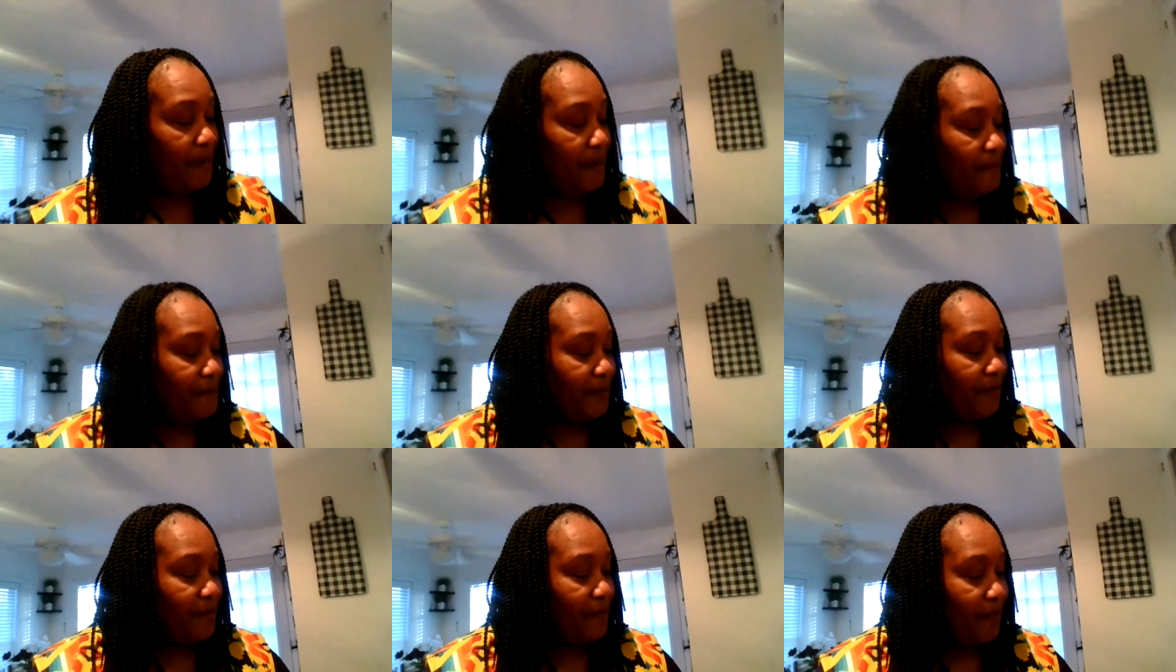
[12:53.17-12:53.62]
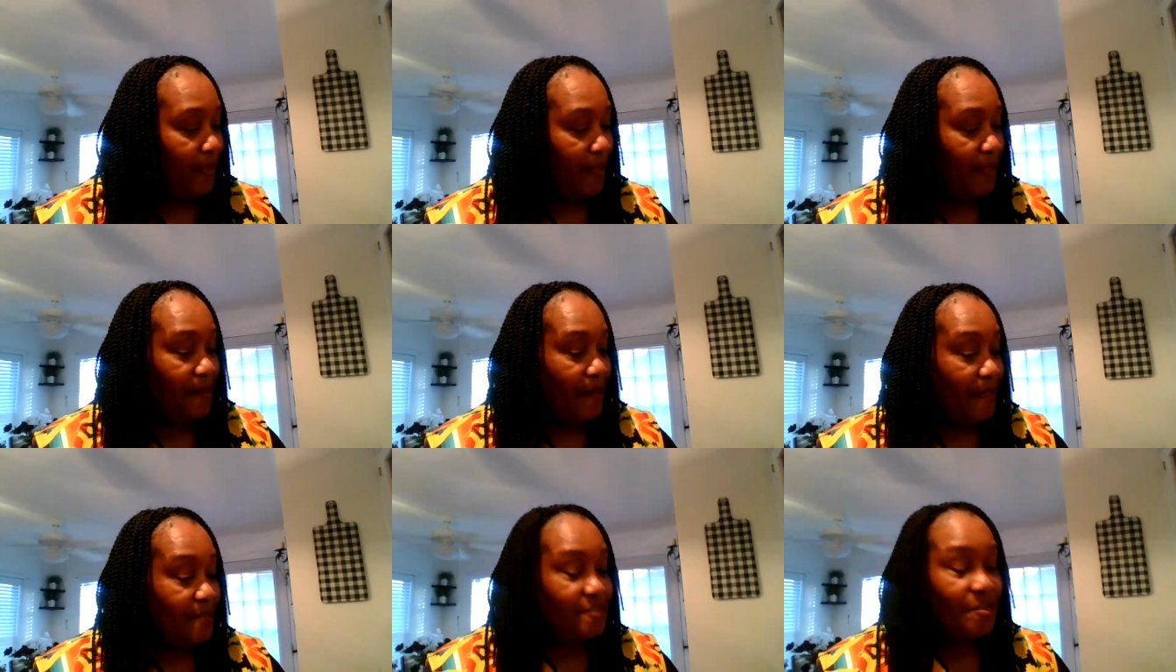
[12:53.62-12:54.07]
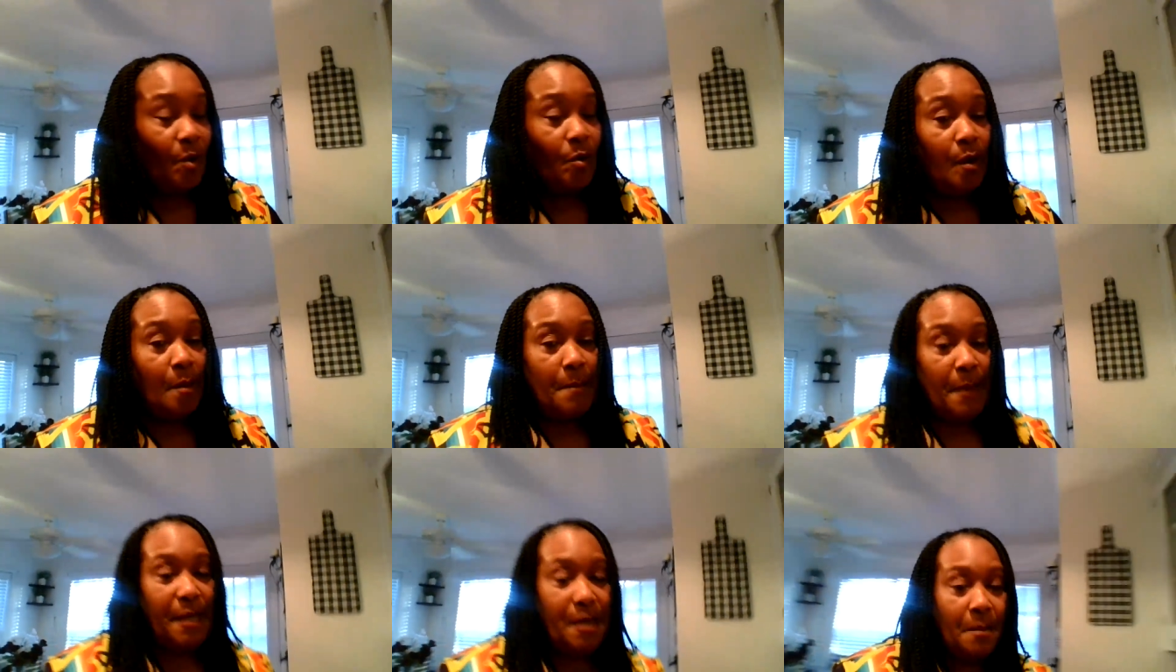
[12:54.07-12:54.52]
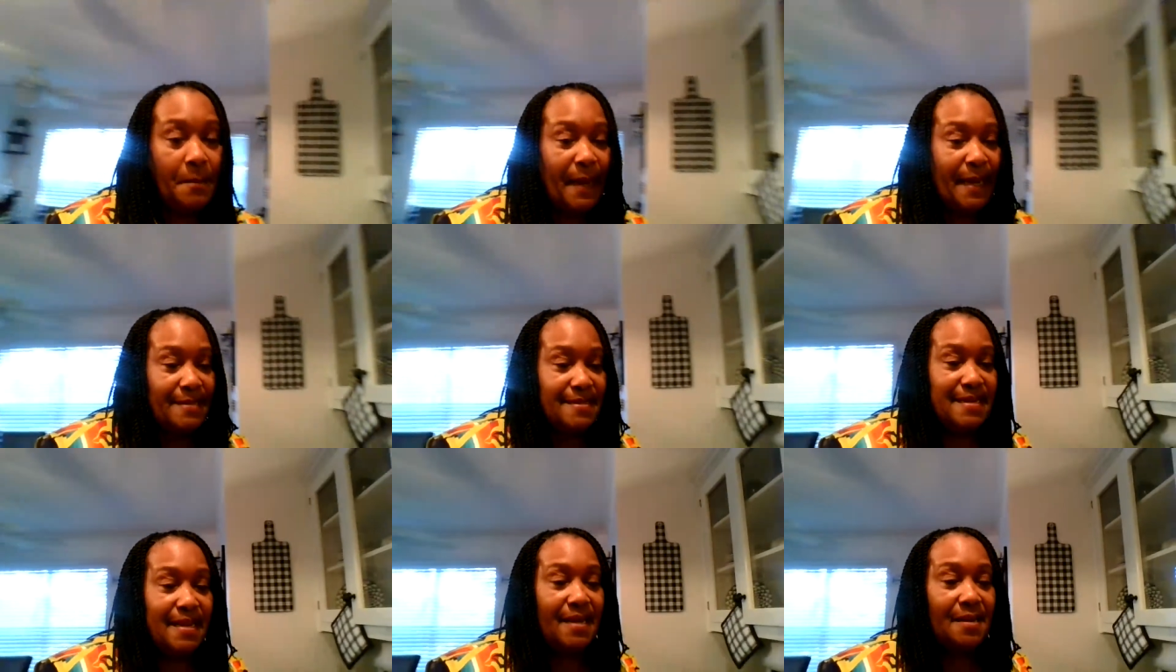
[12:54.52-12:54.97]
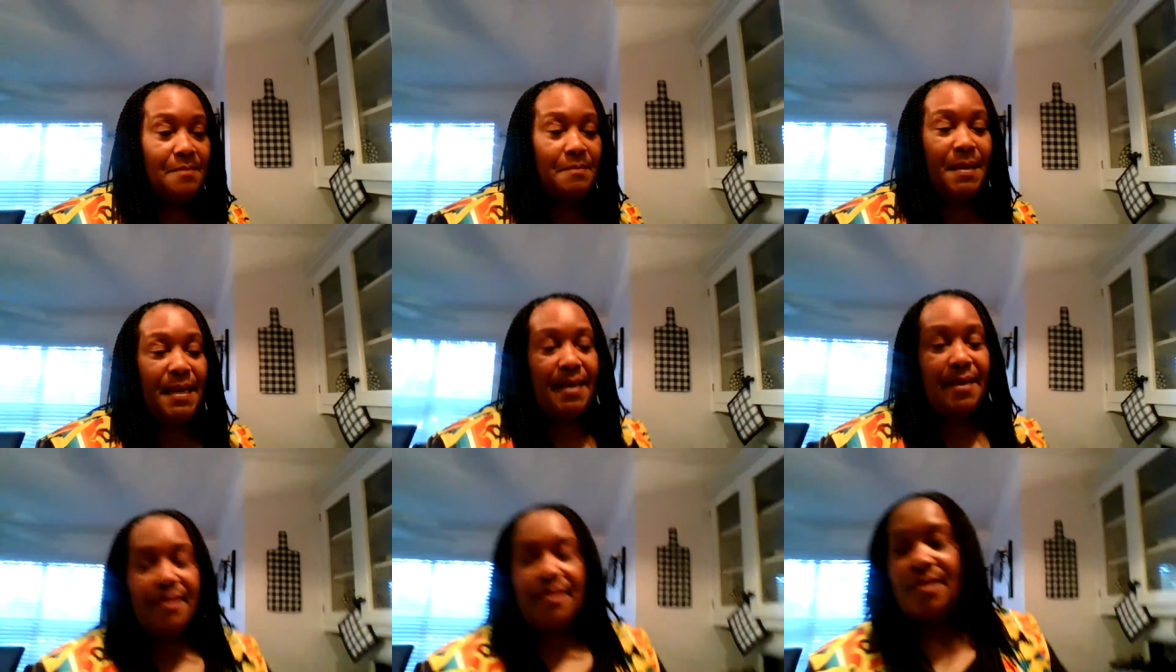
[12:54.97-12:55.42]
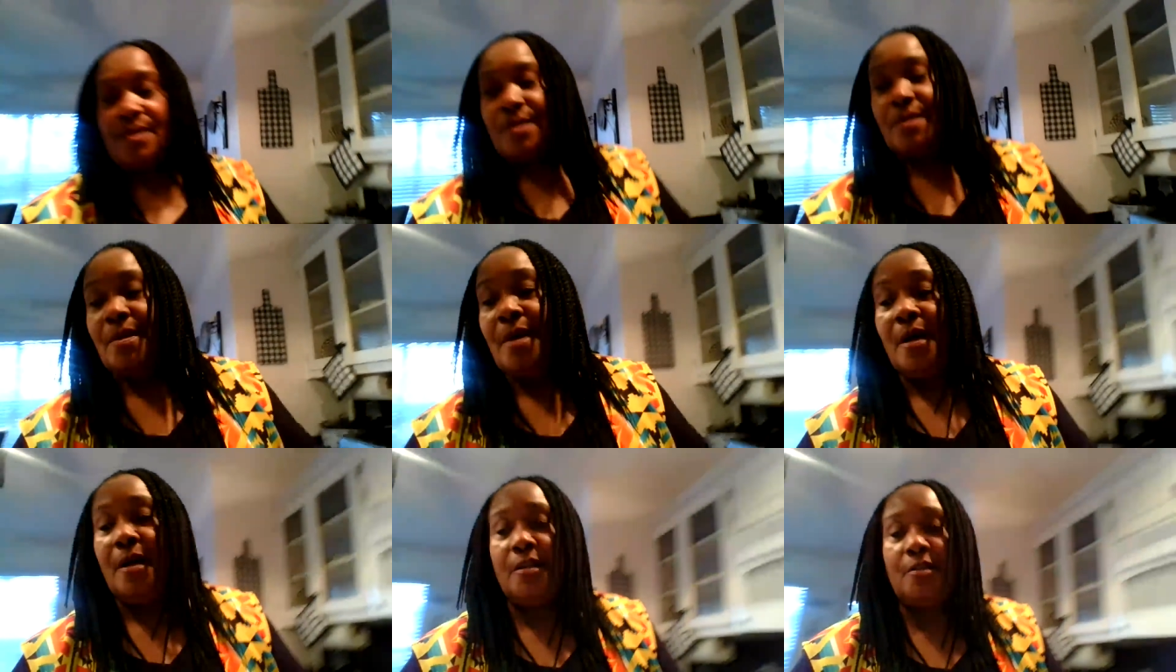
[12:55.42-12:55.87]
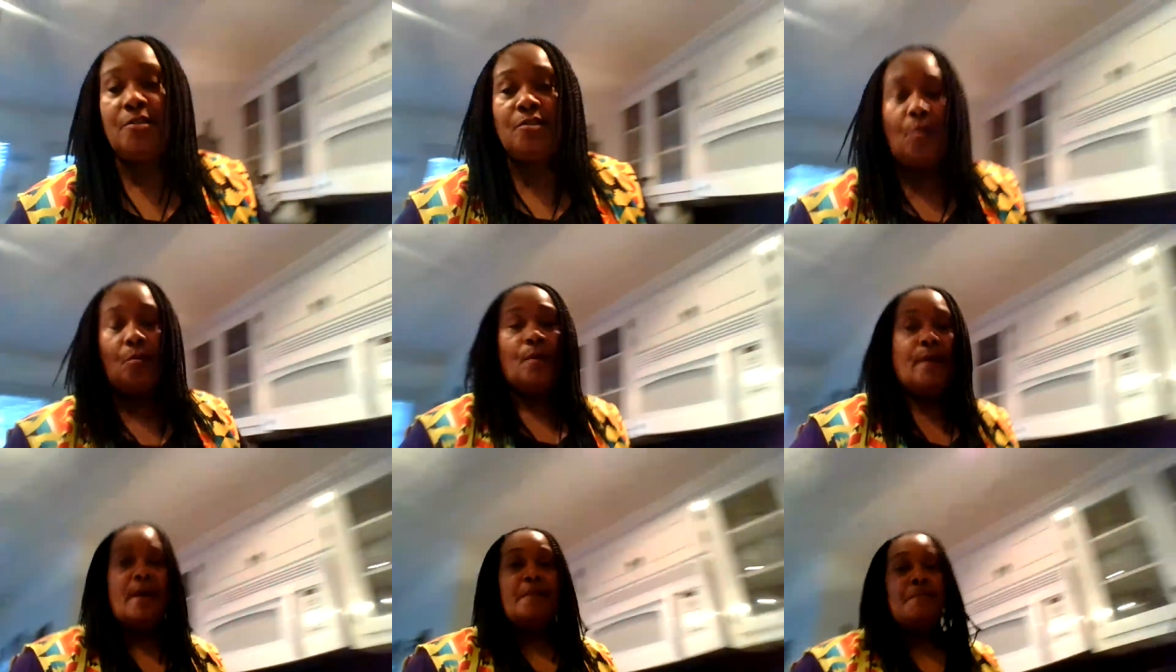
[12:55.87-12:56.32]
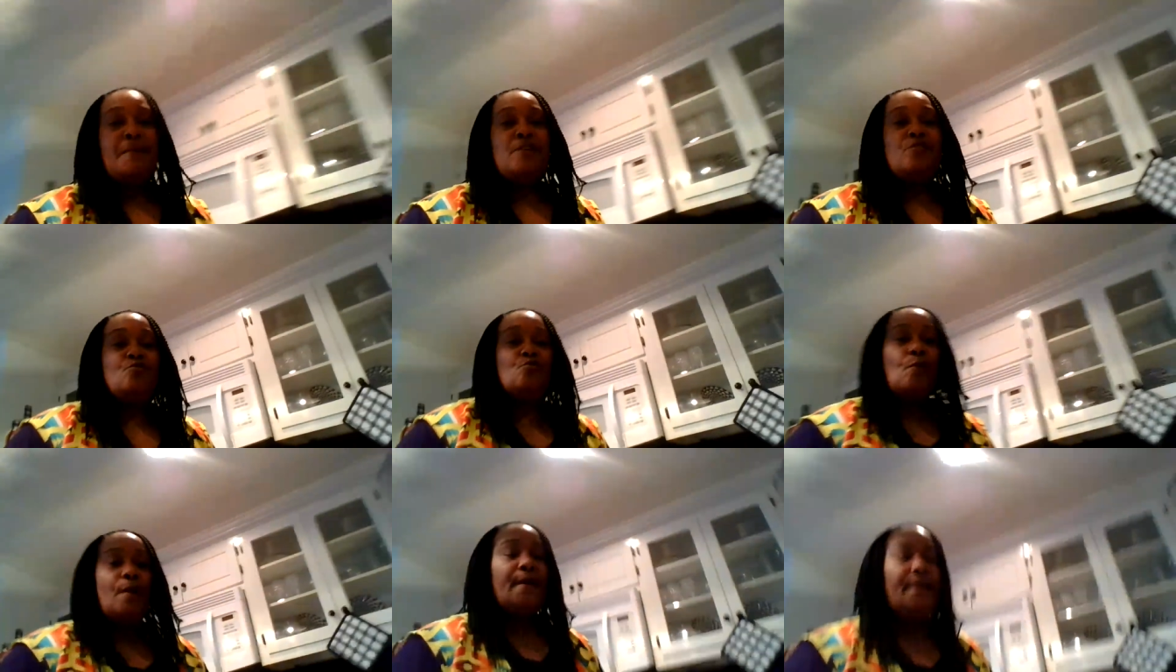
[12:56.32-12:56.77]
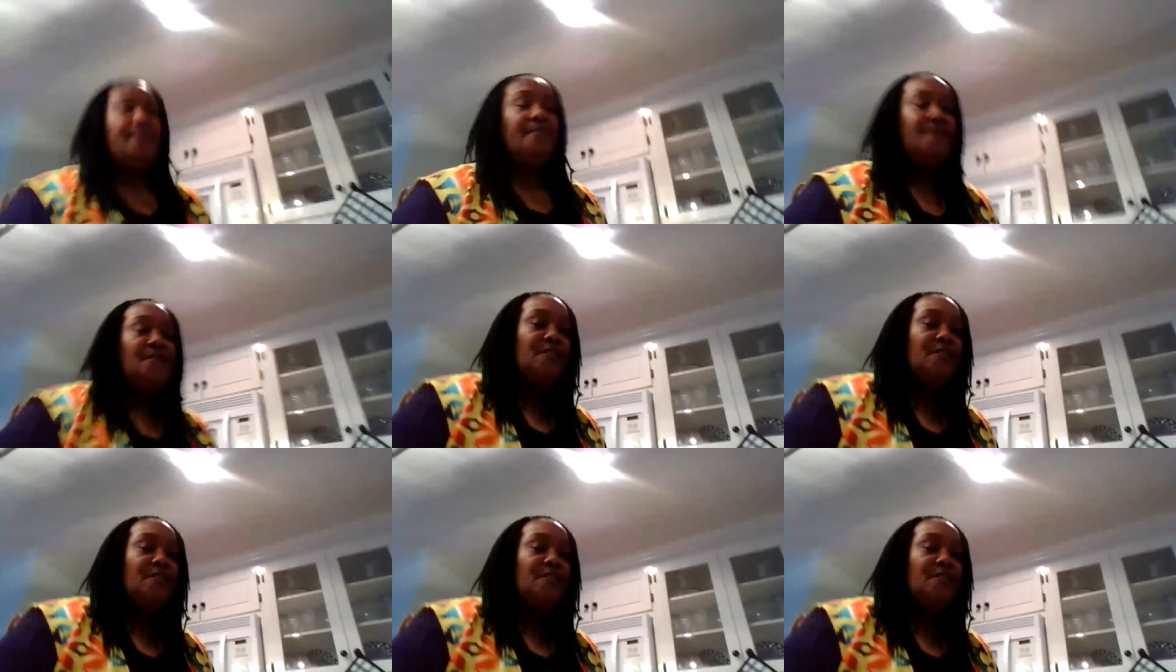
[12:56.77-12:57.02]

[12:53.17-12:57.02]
oven. And that's only been about 10 minutes. So let me drain